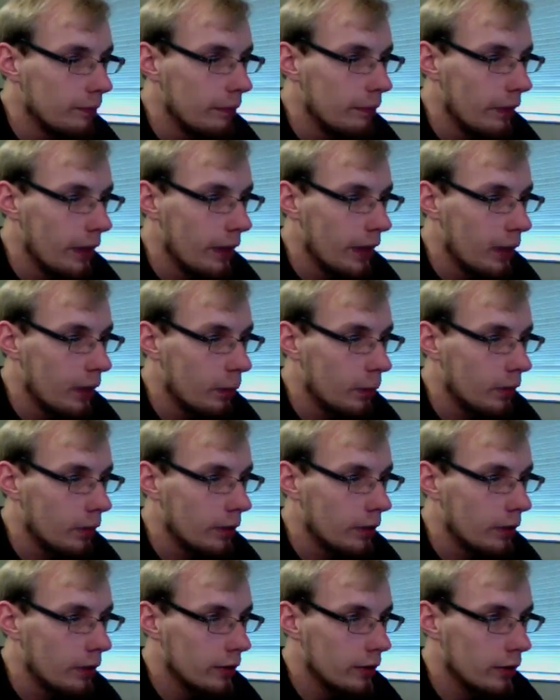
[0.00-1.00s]
That
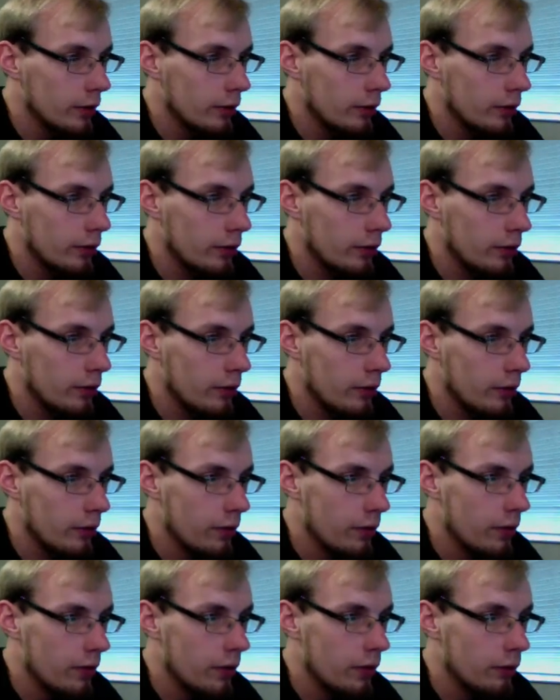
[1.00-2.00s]
works.
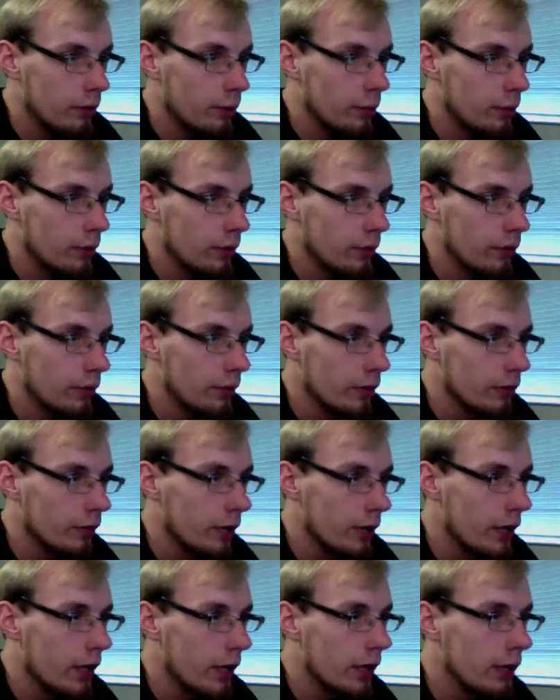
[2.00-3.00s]
This works all
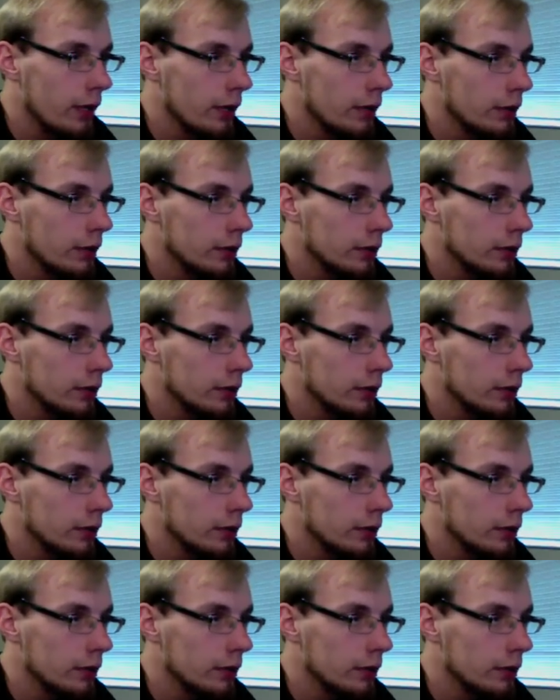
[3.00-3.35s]
right.